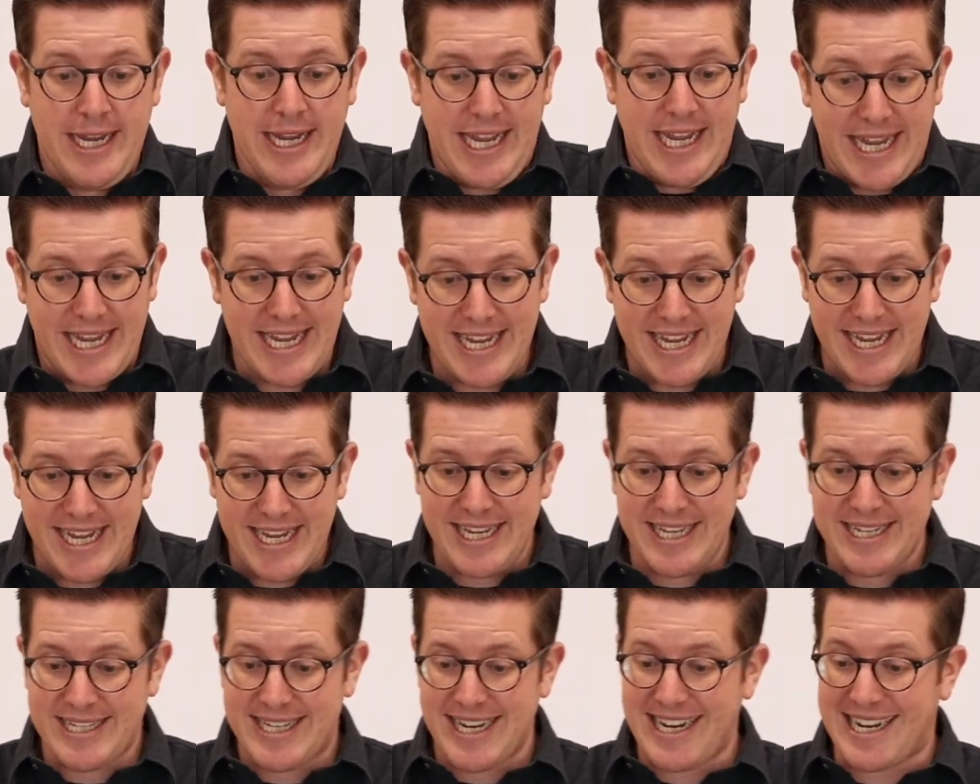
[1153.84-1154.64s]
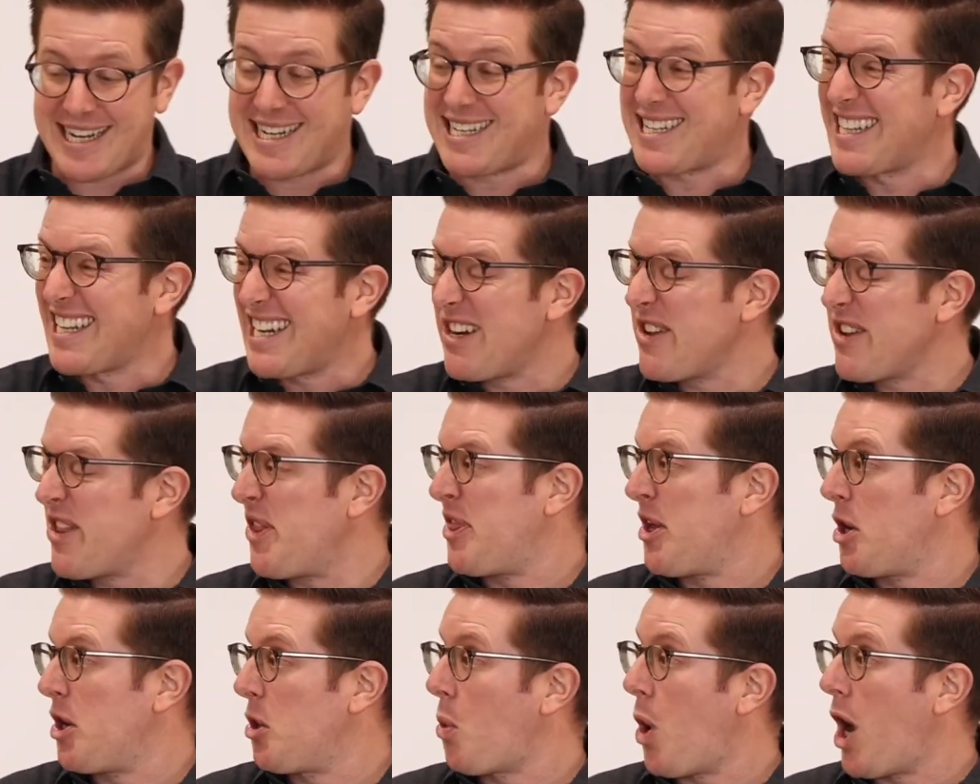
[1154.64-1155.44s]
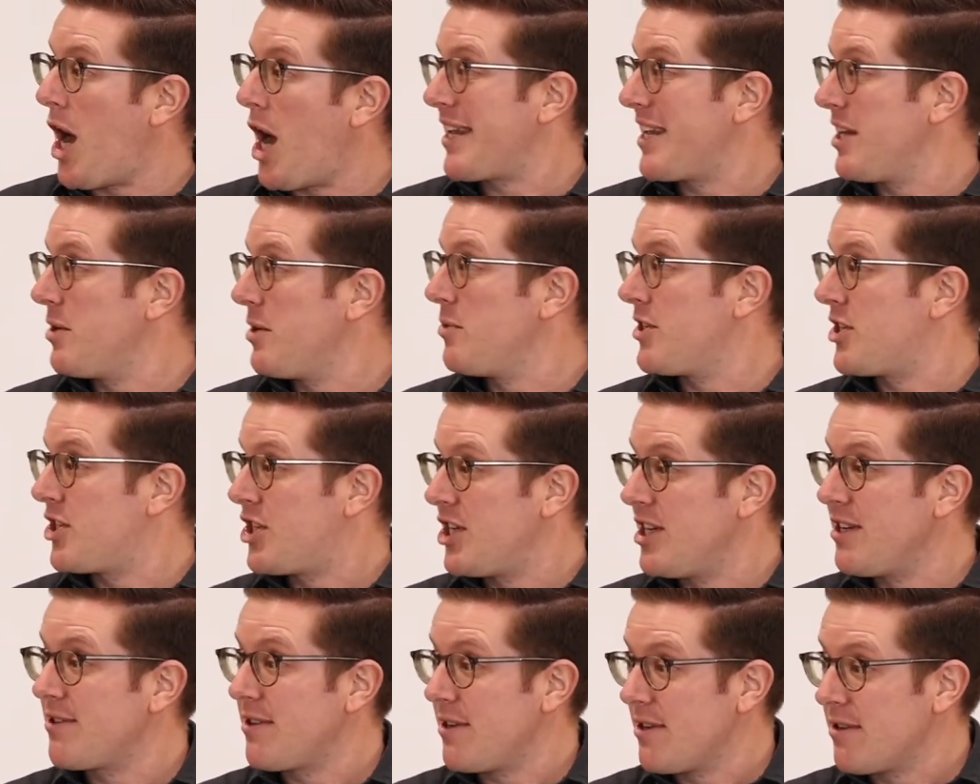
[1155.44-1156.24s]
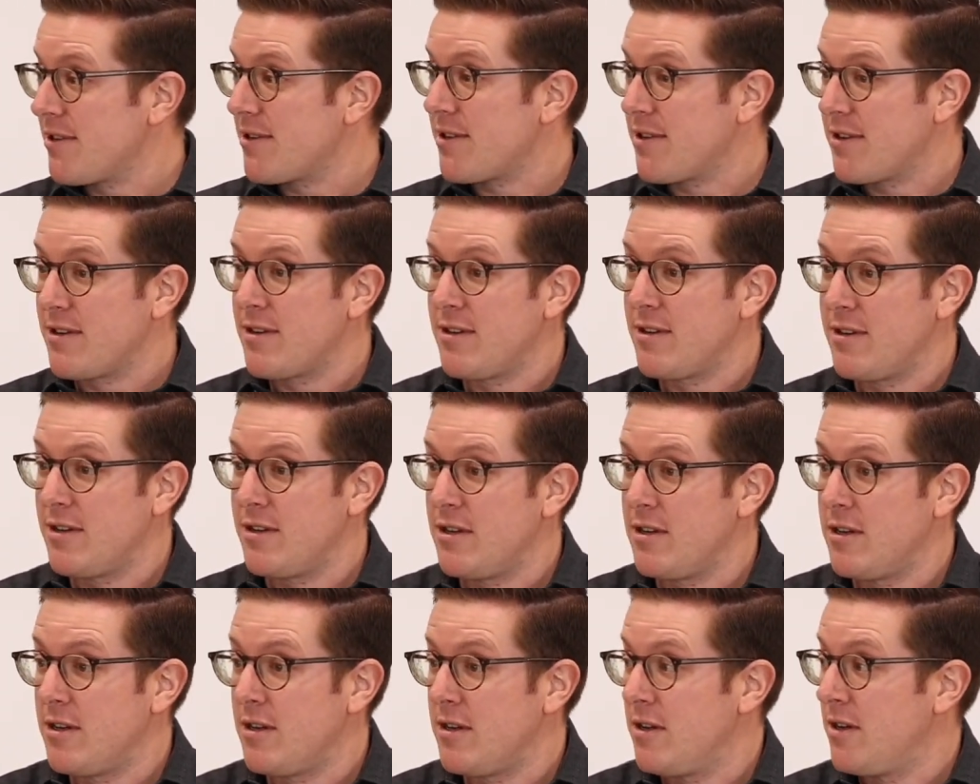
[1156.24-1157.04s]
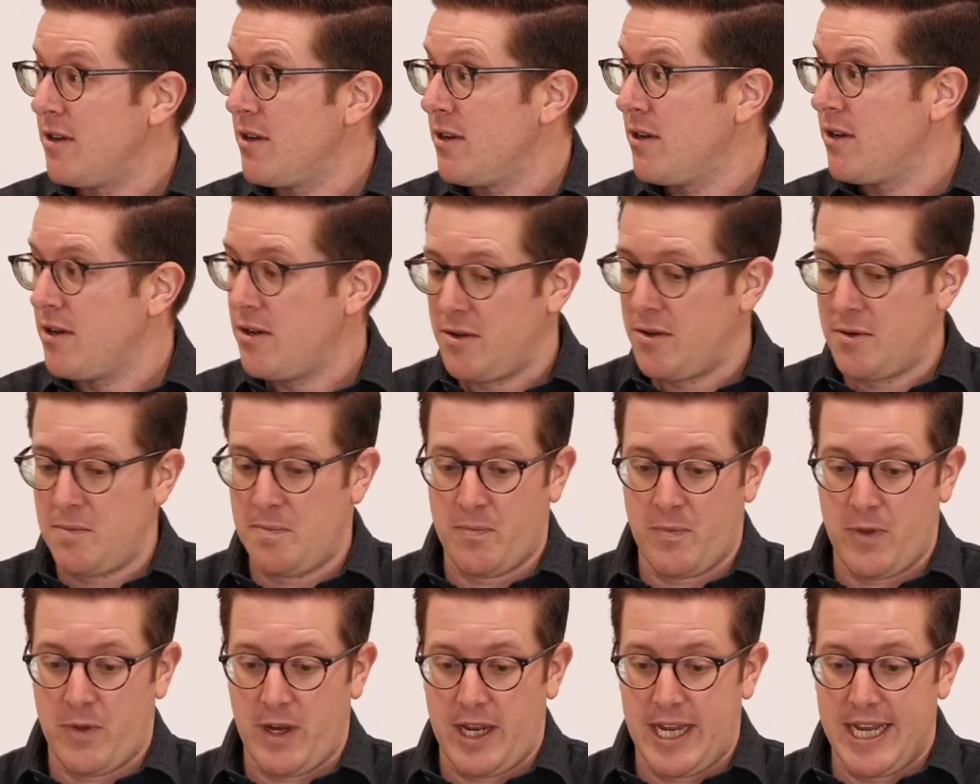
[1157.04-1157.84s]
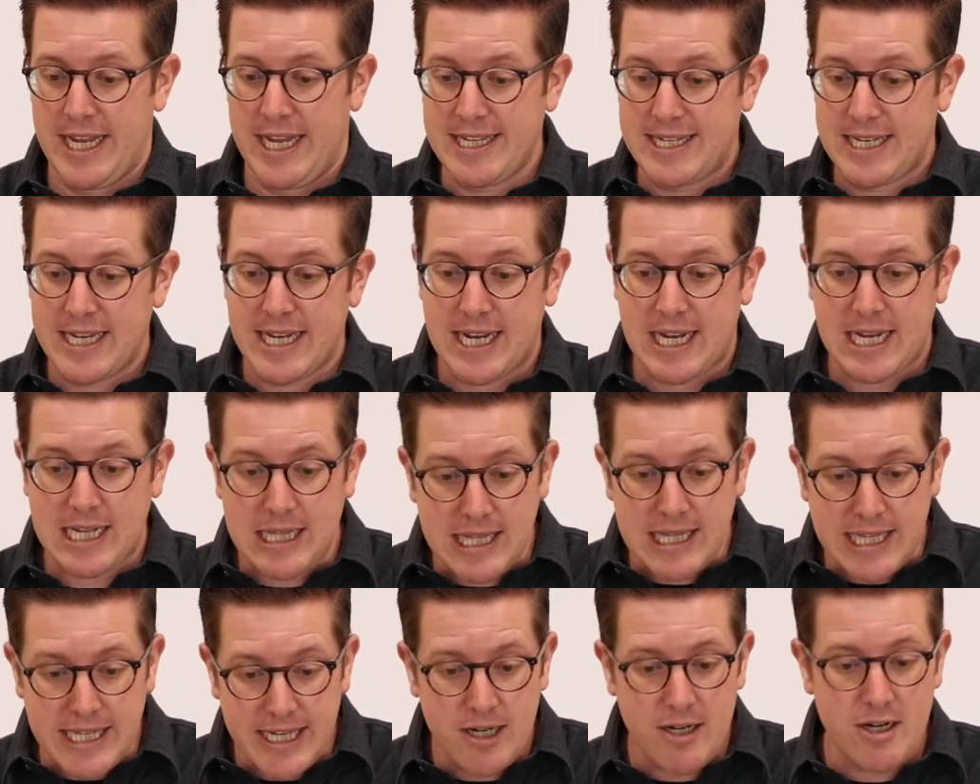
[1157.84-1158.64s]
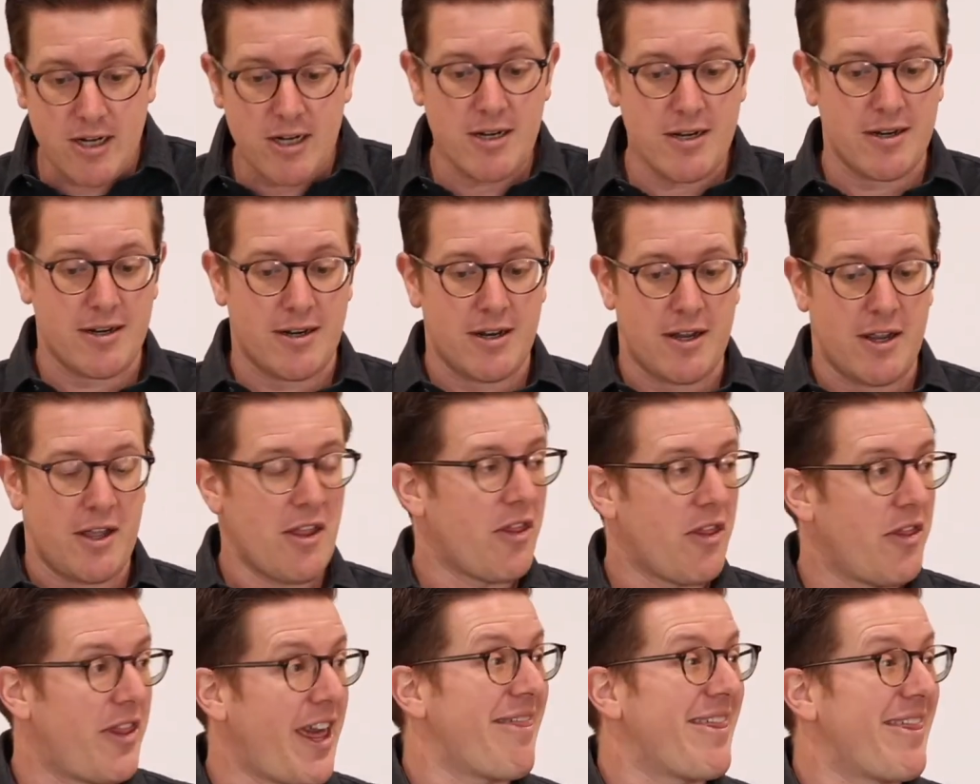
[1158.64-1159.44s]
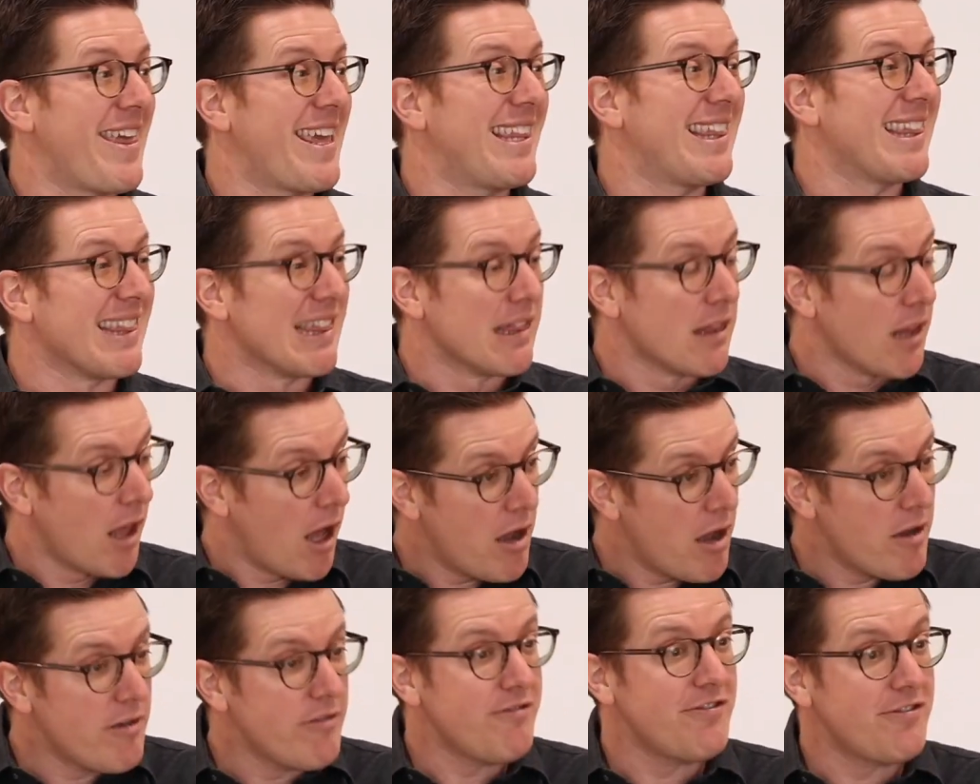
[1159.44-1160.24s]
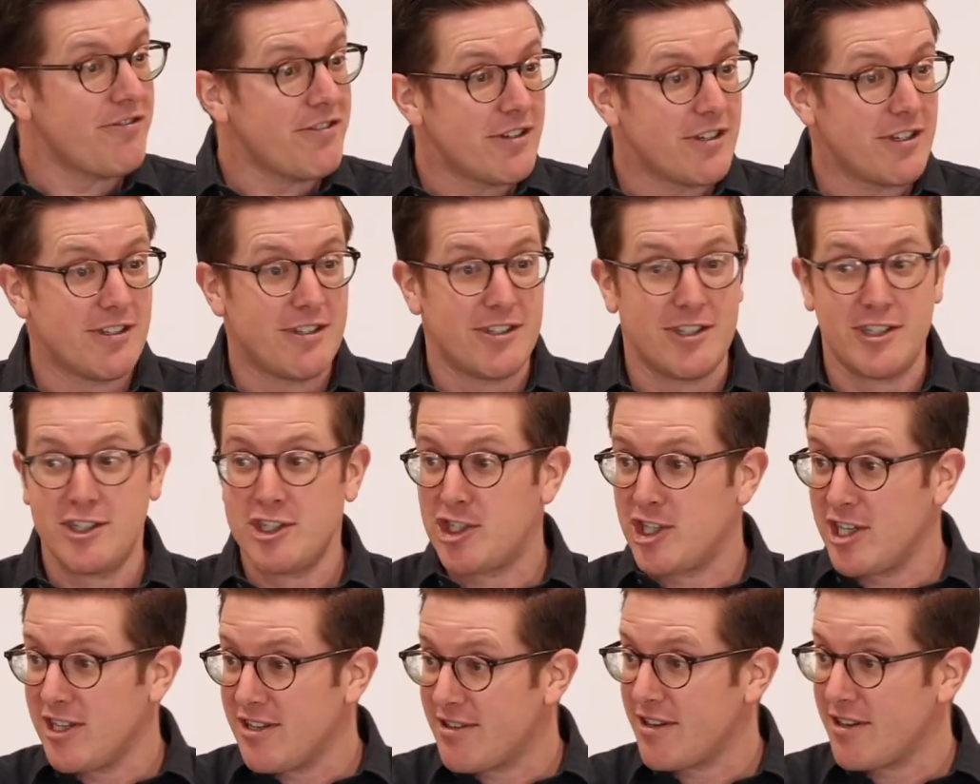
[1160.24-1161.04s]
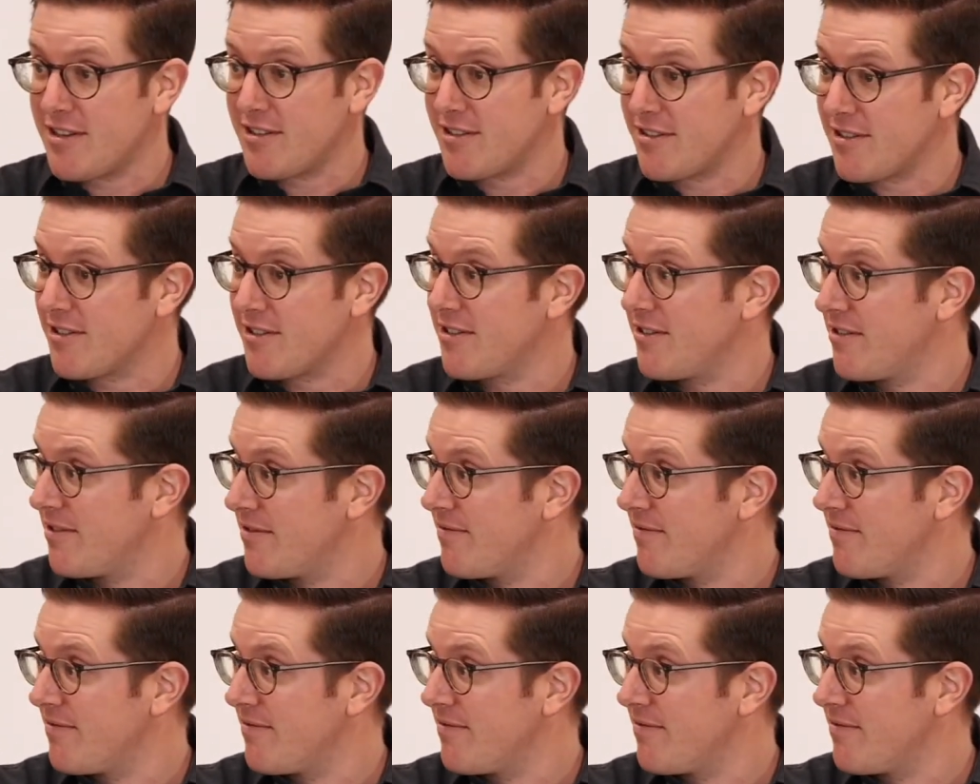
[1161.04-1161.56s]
Is it clear that they're walking with Jesus? Is it clear that they love Jesus?